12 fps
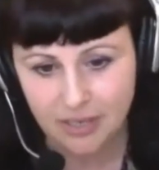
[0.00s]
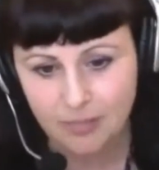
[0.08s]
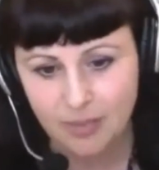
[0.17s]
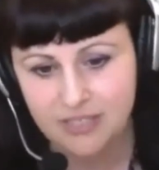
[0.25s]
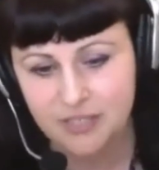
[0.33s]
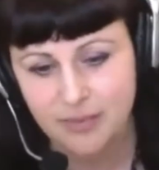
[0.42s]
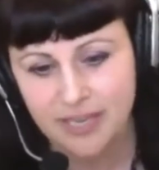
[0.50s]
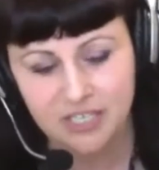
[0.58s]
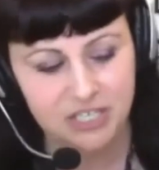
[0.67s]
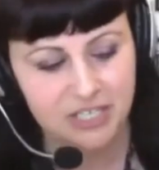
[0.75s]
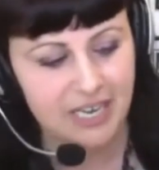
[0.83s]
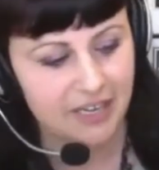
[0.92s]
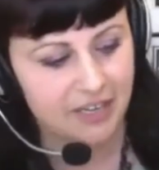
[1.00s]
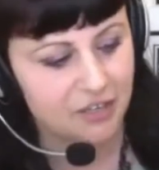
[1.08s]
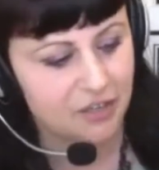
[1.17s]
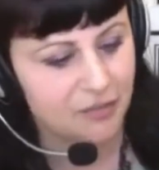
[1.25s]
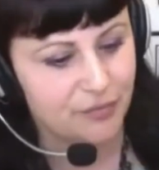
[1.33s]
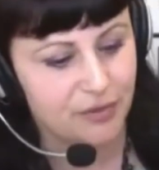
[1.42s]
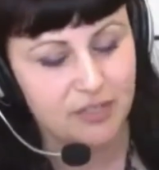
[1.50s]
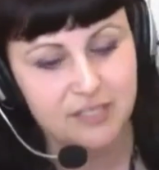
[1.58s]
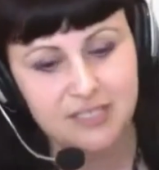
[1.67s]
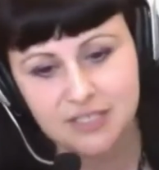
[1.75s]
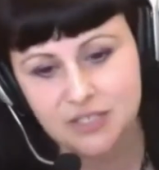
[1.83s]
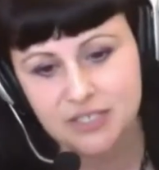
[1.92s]
I'm also managing editor for a
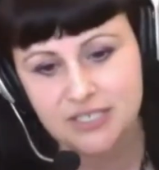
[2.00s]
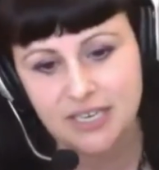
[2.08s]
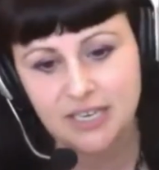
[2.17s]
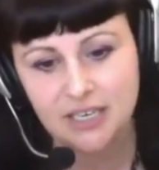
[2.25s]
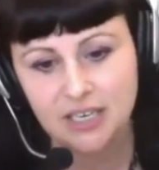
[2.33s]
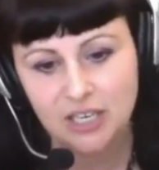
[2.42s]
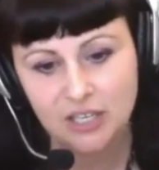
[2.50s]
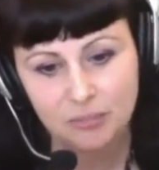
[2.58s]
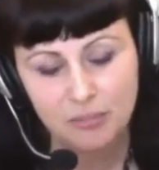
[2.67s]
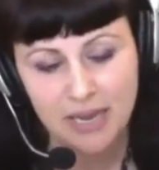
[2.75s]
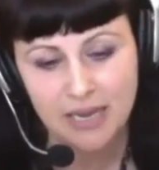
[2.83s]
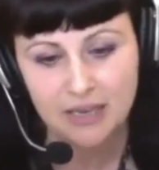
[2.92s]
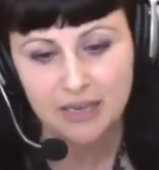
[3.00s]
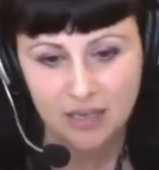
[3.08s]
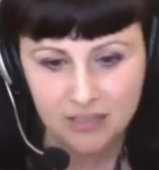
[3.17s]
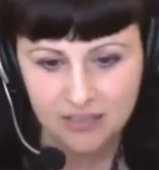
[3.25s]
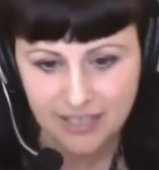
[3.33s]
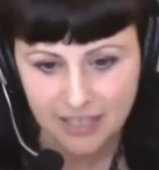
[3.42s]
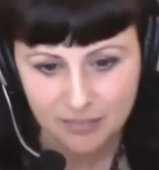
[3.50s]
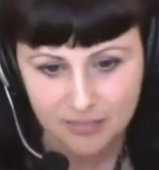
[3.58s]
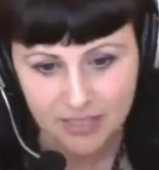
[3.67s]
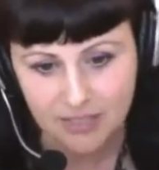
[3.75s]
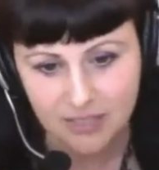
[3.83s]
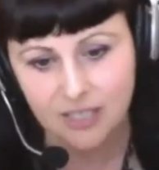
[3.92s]
sister site called
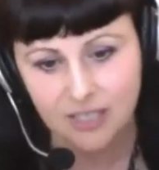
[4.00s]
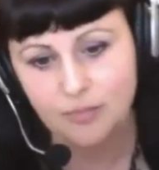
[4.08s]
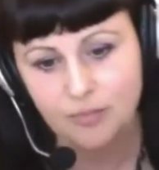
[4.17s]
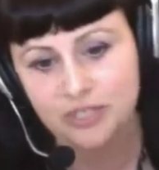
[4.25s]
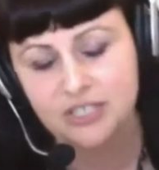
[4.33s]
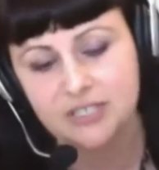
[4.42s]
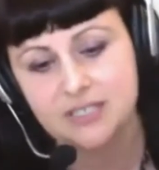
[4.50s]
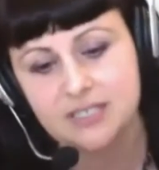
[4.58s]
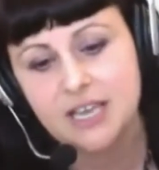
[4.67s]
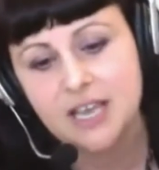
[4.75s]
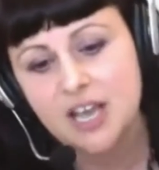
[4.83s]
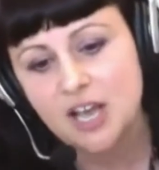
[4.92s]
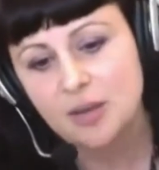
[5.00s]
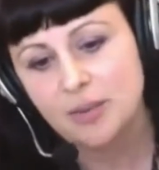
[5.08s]
madartlab.com, which is